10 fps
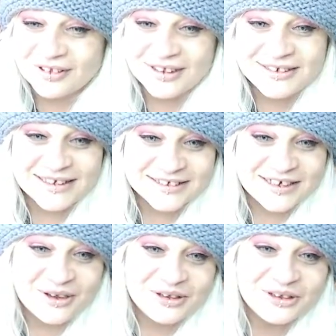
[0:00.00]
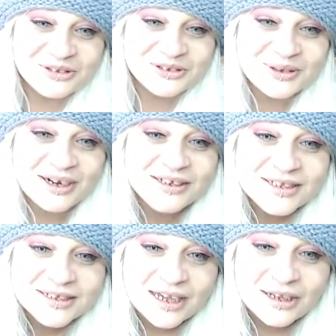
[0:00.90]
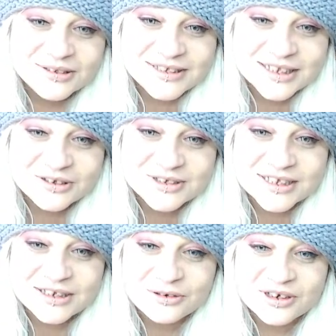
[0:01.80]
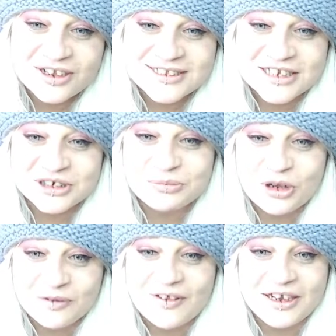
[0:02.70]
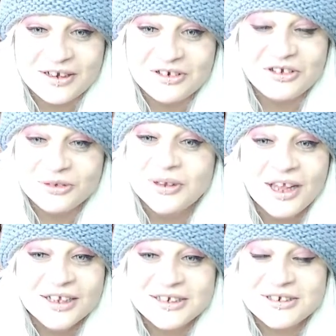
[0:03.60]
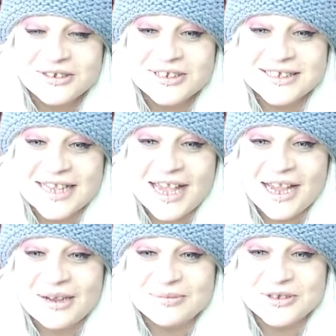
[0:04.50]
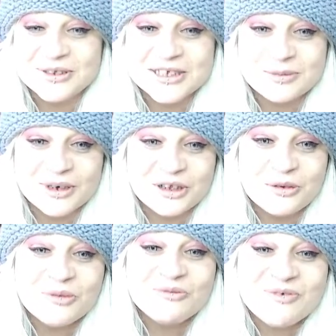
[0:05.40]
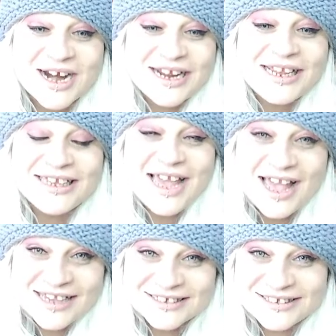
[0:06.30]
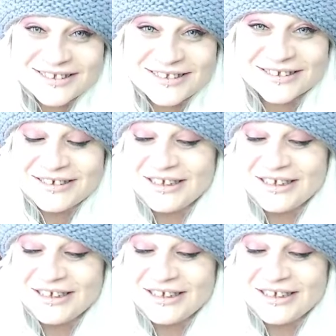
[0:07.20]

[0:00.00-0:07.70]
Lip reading: Desert, how are you, sweetheart? Seeing your seed organization motivated you to do the same. So this spring you were ready. Yes!